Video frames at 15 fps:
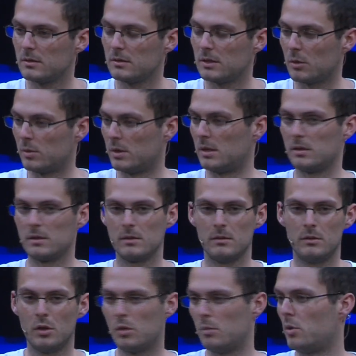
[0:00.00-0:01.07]
There were
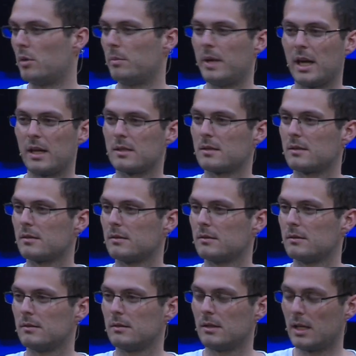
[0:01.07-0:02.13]
no more bags.
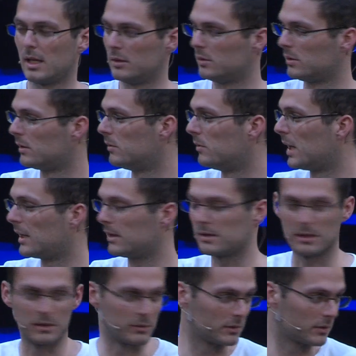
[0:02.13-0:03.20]
I looked right,
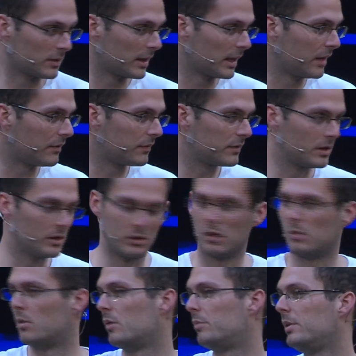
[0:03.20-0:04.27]
I looked to the left,
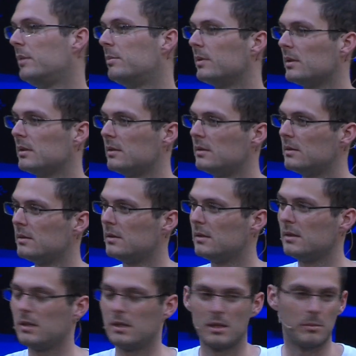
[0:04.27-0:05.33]
no more people.
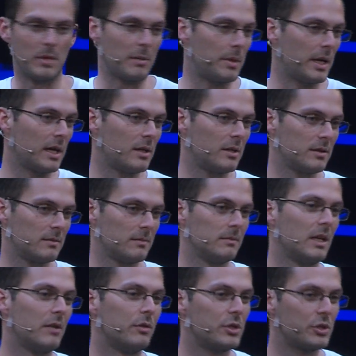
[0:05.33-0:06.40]
My bag
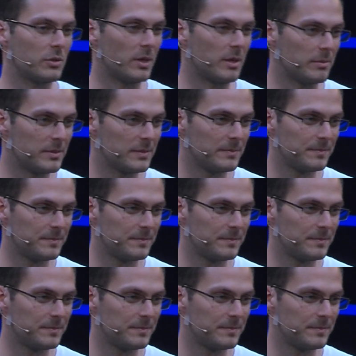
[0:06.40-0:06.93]
never showed up.